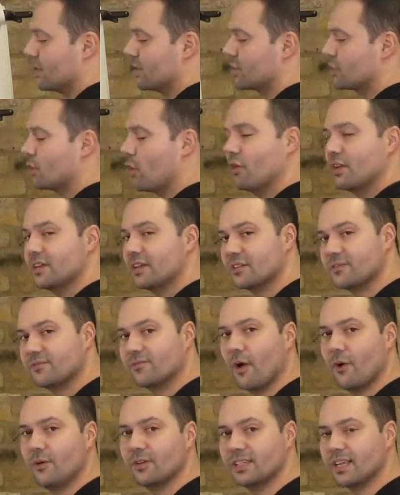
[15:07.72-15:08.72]
Scotland has
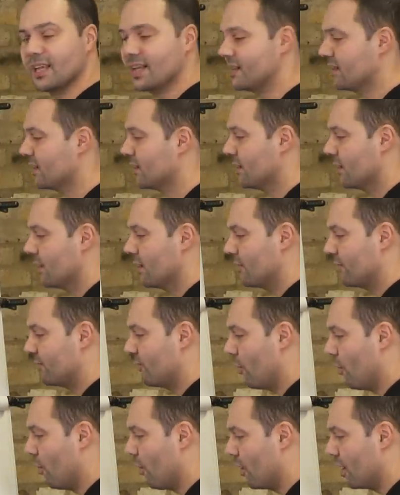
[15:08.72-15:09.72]
voted
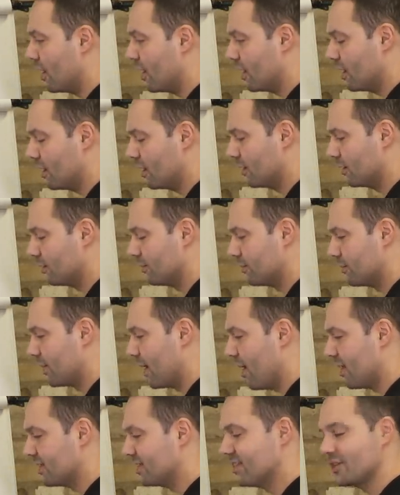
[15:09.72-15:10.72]
for uh,
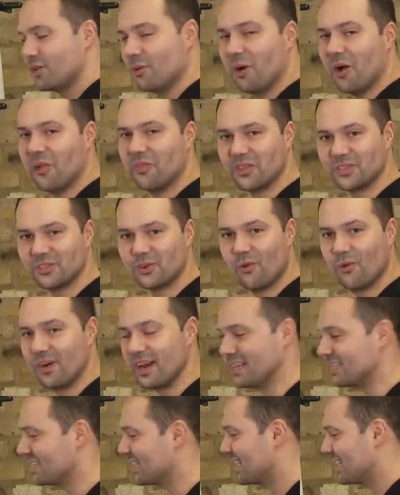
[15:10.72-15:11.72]
parties who aren't the
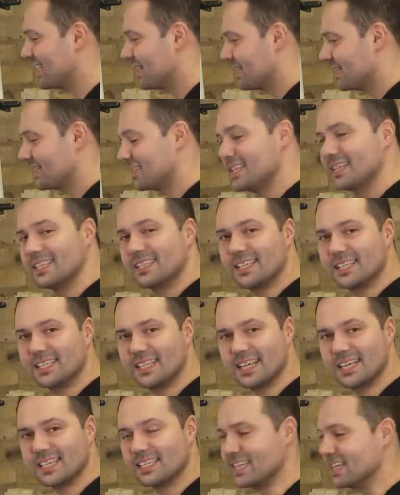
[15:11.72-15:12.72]
Tories since the
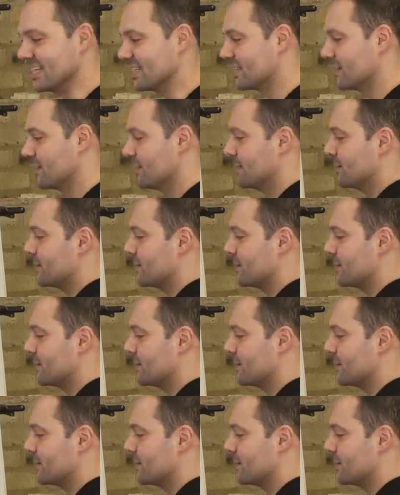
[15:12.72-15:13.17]
60s.